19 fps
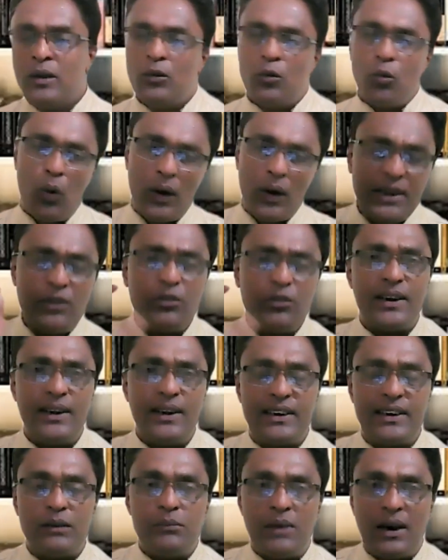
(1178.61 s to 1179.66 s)
Whatever
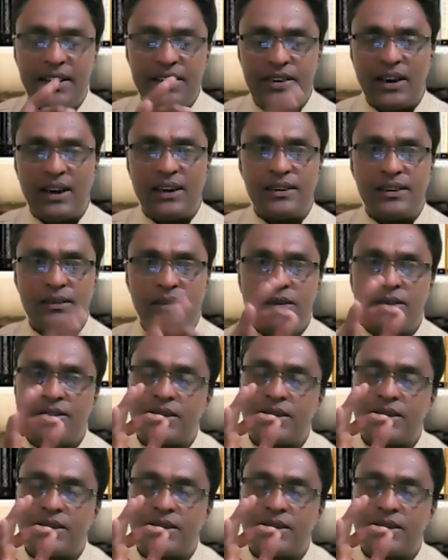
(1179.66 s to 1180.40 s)
it can be, addition,